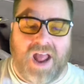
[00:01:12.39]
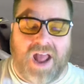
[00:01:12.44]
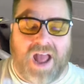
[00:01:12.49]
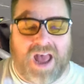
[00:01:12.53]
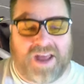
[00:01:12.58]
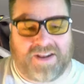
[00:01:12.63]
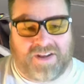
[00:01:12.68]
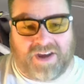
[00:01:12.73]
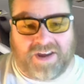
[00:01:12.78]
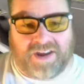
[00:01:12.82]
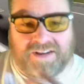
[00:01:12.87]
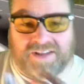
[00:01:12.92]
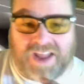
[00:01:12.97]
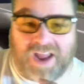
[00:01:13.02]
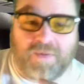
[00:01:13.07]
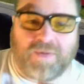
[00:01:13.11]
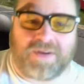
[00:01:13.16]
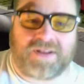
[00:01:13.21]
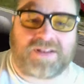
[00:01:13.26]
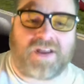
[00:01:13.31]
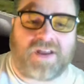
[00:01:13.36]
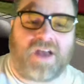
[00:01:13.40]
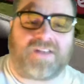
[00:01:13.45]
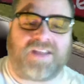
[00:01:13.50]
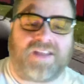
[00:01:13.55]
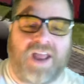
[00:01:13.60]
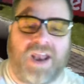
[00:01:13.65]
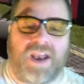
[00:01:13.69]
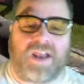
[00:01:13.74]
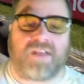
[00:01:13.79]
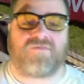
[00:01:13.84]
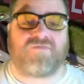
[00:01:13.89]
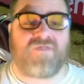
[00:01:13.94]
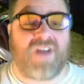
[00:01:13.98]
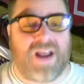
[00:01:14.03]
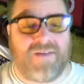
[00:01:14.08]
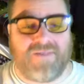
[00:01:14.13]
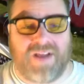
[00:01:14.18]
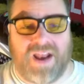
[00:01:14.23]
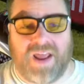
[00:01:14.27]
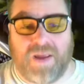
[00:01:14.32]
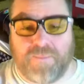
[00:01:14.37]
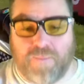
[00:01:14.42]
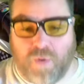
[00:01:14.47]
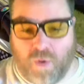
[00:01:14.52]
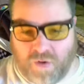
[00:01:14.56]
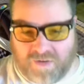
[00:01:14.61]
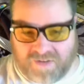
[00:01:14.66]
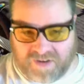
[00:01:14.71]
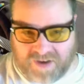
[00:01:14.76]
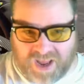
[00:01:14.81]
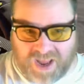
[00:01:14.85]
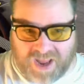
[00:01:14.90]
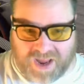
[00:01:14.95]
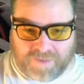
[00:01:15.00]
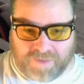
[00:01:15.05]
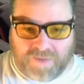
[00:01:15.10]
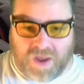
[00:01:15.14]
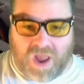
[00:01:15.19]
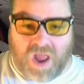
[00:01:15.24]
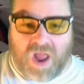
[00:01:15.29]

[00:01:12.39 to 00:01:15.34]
As you can see here, we're starting, and it's really, really important here